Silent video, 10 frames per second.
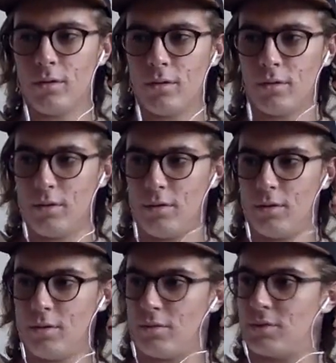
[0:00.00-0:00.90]

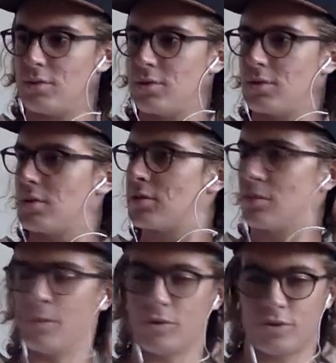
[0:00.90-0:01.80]
it was just
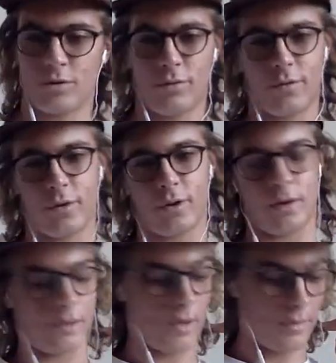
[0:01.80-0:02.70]
emotional for
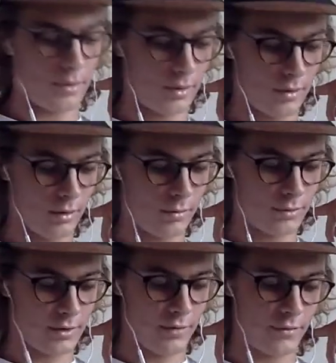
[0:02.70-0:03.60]
I think
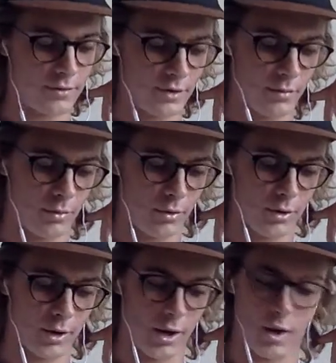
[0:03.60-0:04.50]
almost every skateboarder
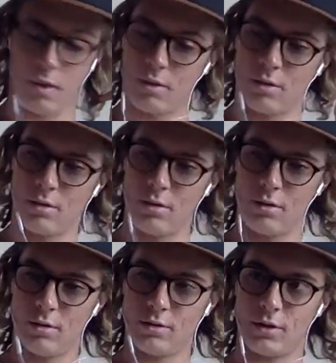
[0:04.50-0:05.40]
today
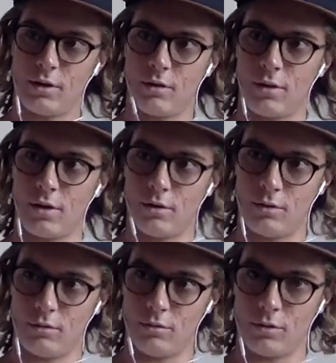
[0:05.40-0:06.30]
to hear that
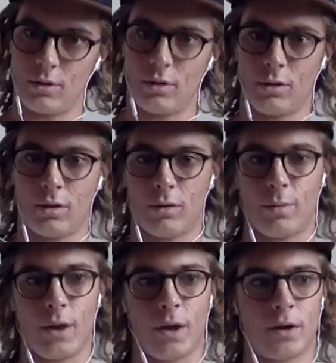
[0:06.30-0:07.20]
news and to think
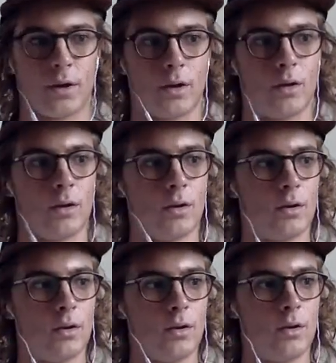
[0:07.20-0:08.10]
back. And
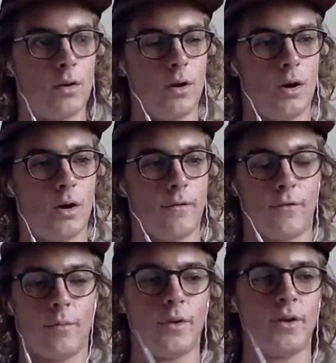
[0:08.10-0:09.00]

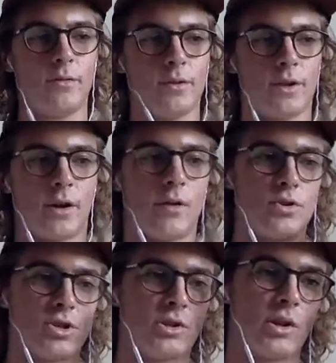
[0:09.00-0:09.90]
for me, it was like I was
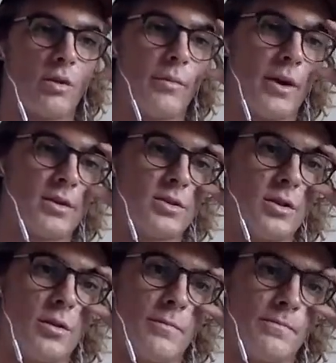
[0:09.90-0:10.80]
just thinking back
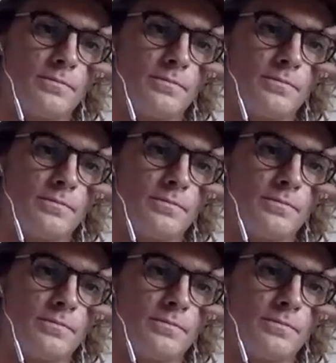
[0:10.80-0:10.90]
to